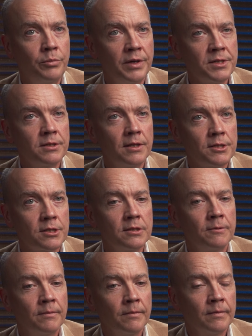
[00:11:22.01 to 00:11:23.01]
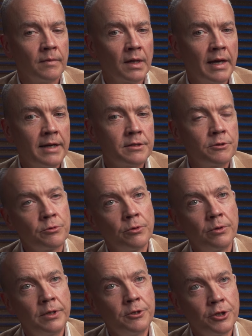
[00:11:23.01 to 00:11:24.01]
business has to
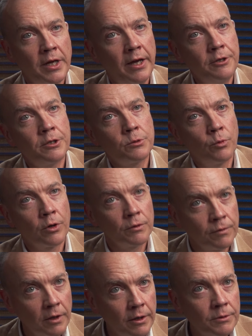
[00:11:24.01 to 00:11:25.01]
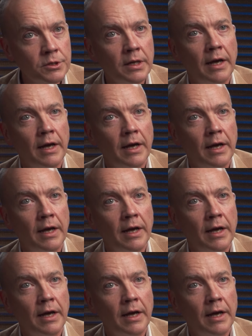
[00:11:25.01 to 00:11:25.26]
truly change its workflows and